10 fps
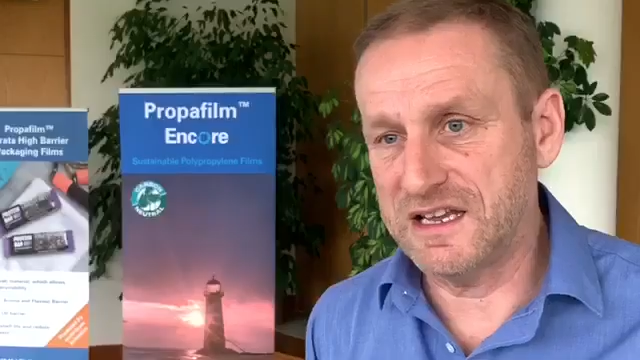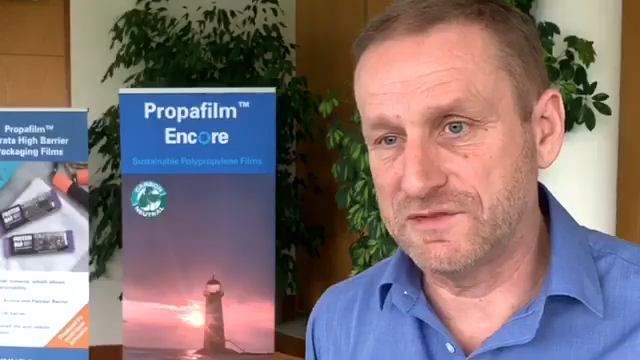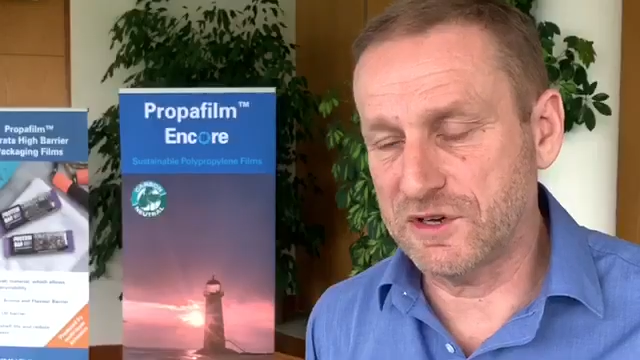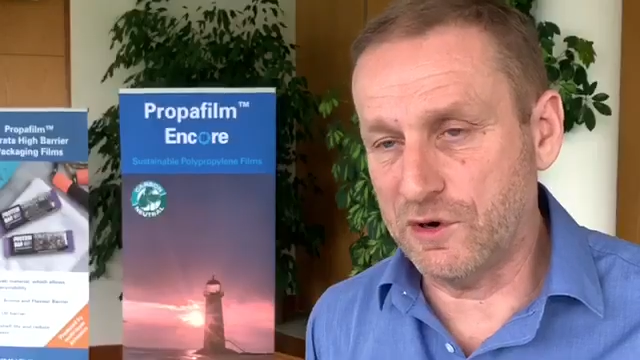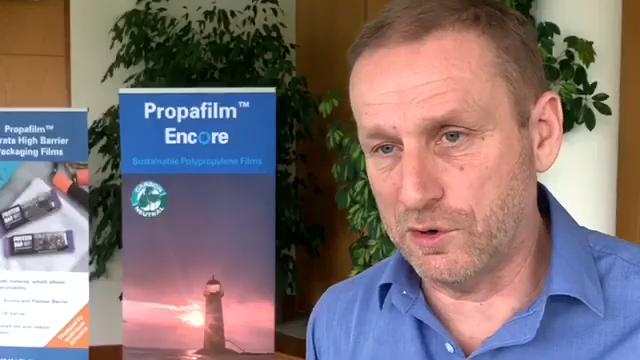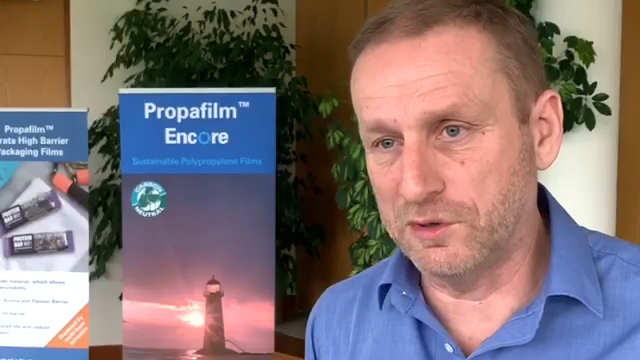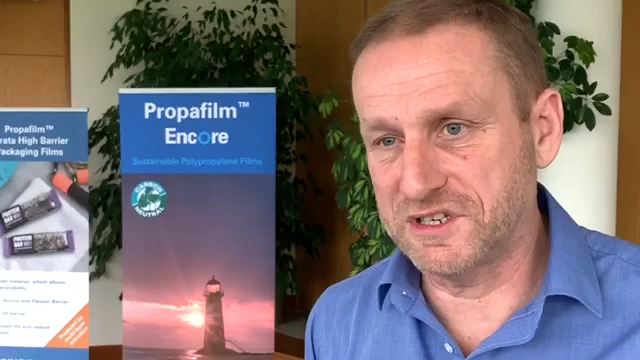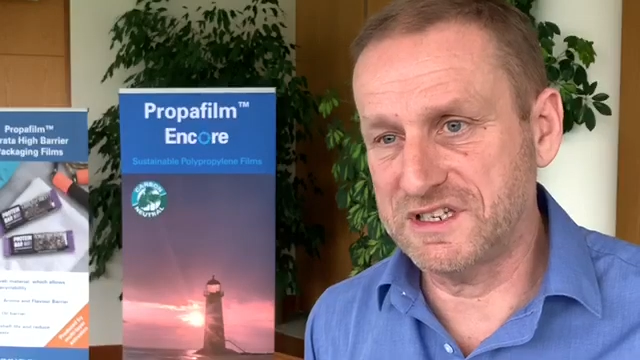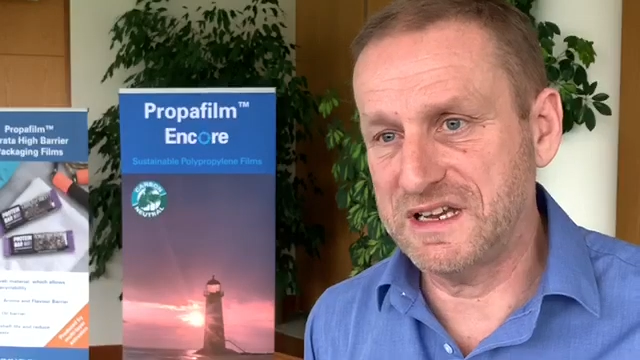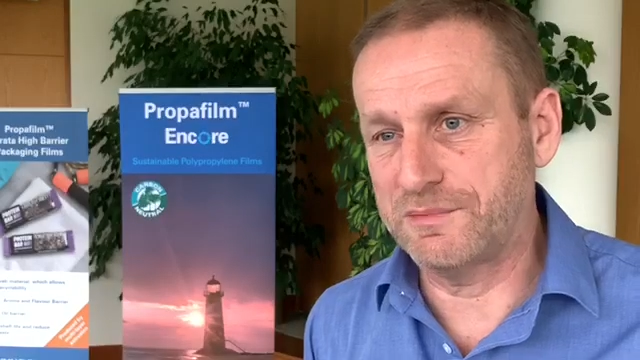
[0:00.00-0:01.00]
gives all the
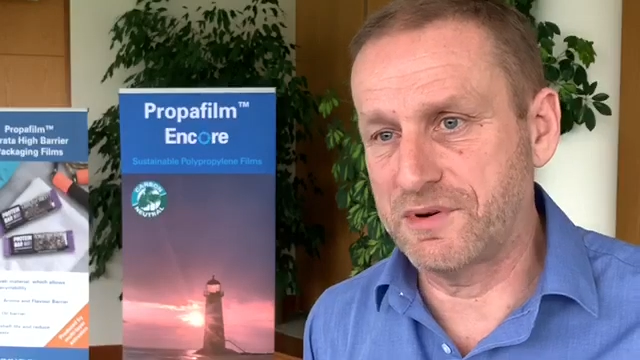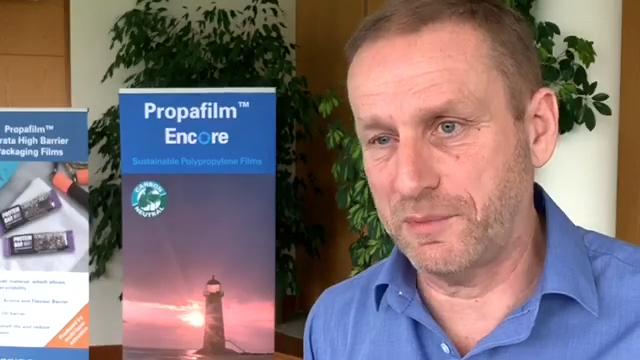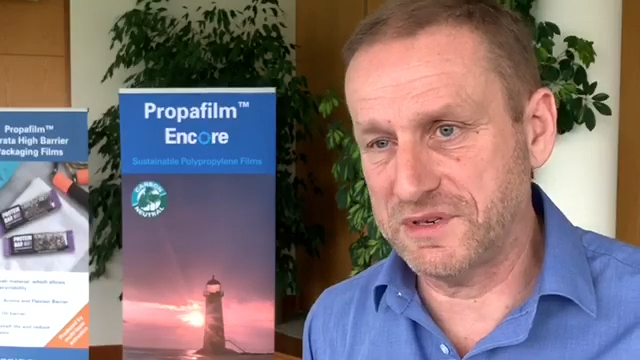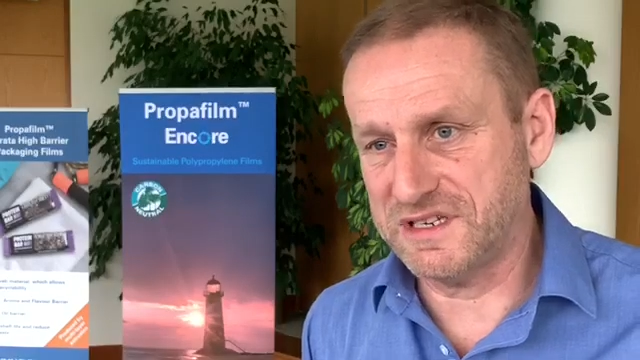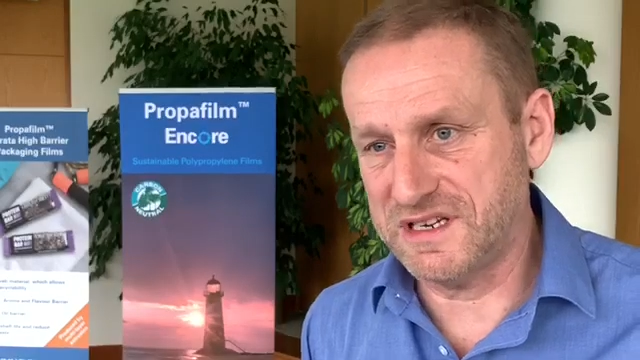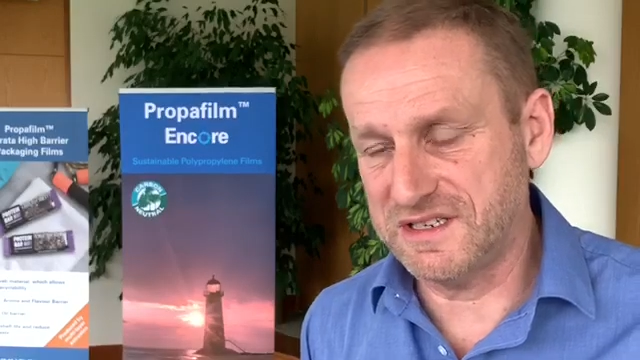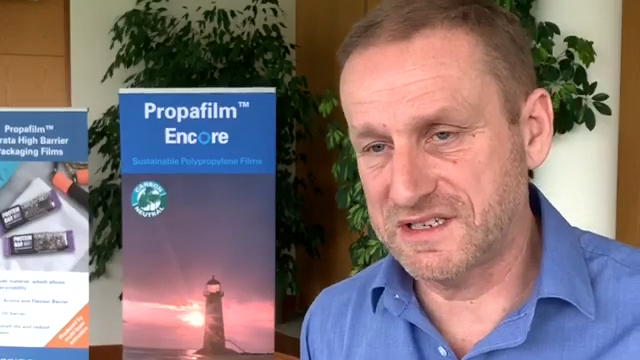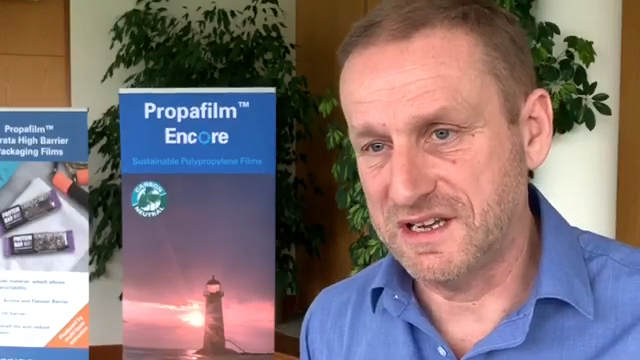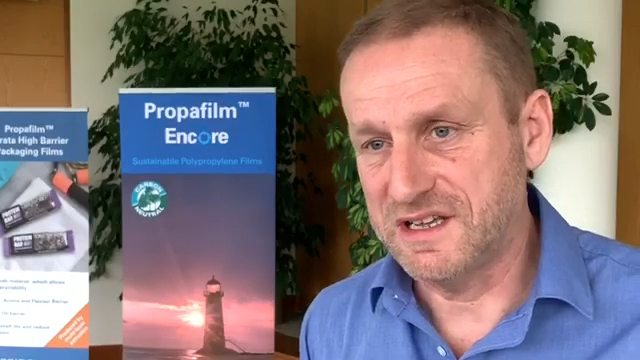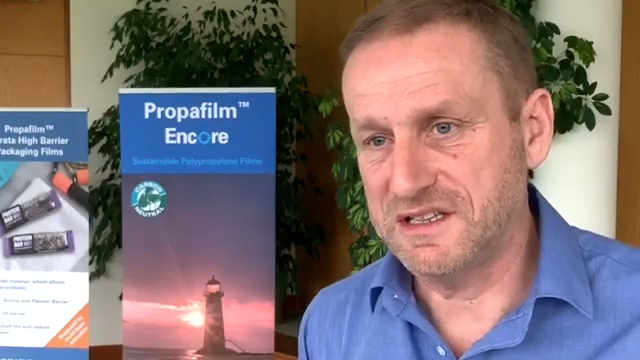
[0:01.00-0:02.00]
same
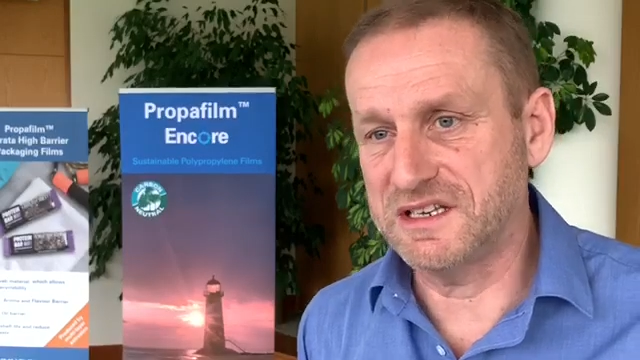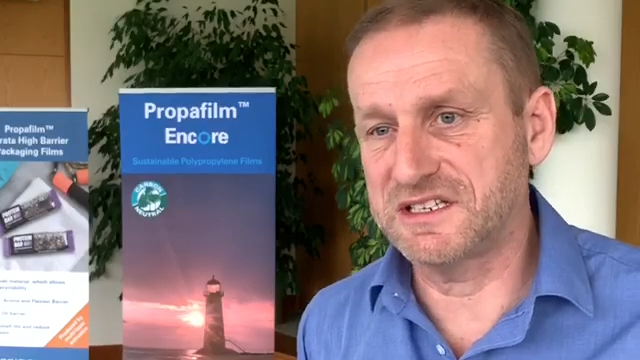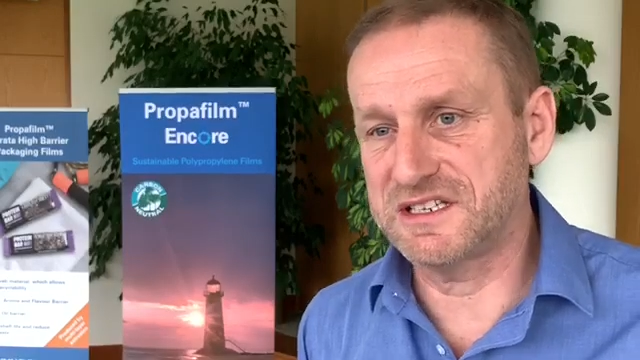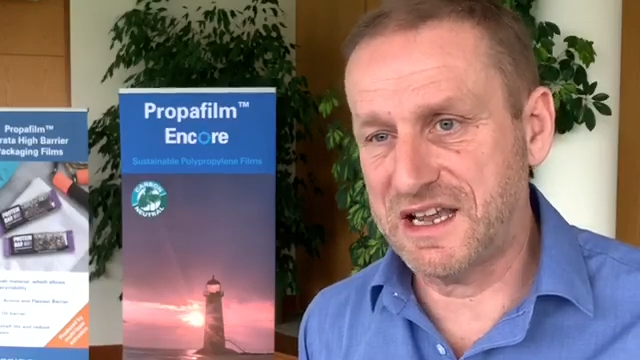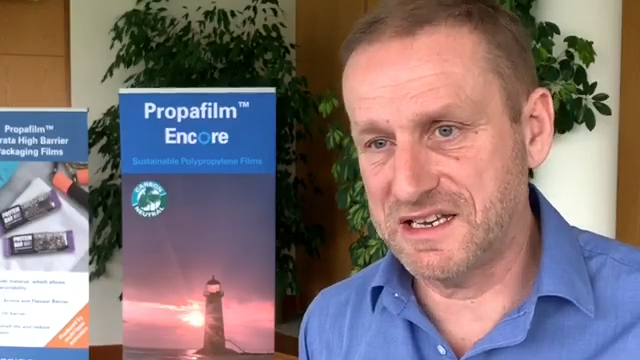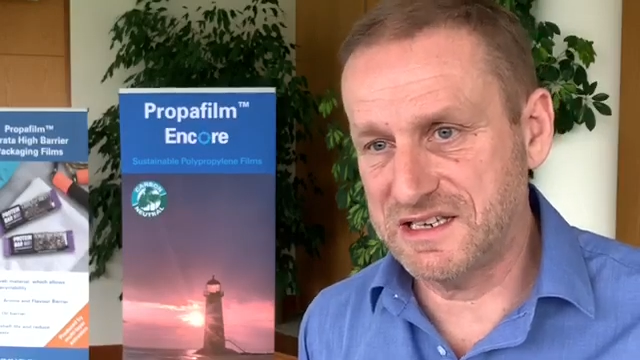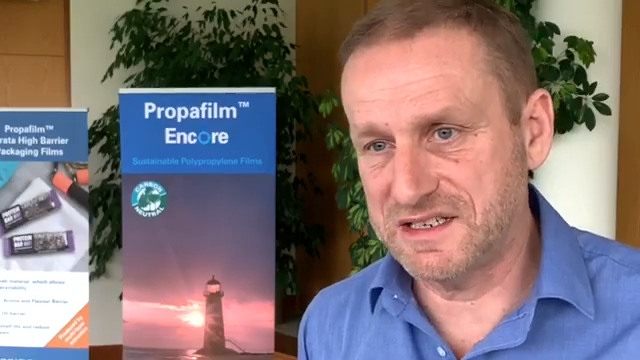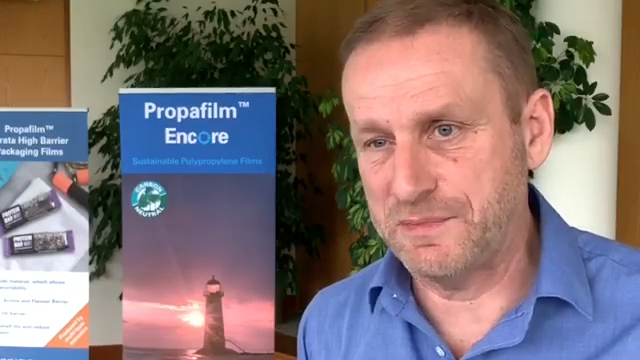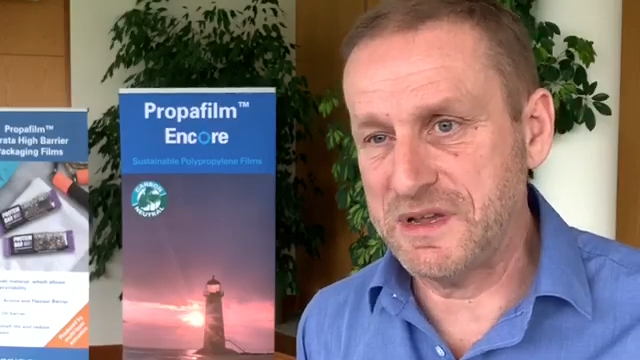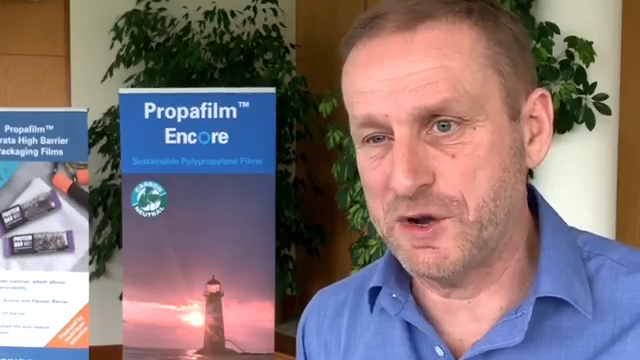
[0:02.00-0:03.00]
properties that a standard
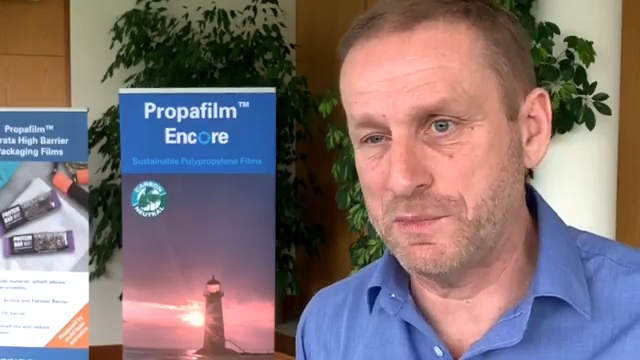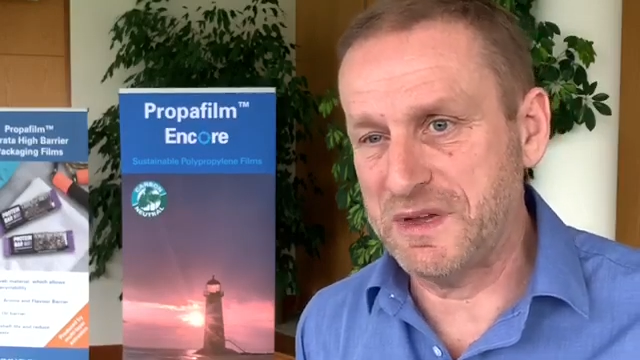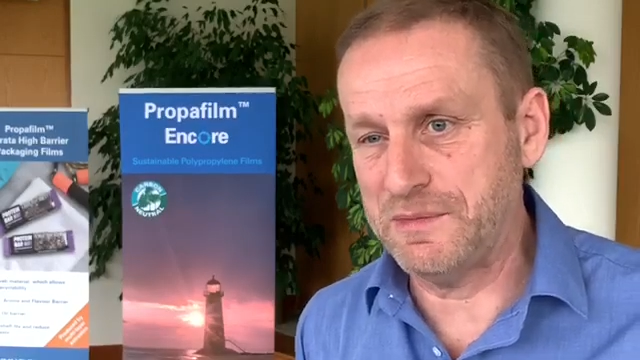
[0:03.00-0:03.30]
B O P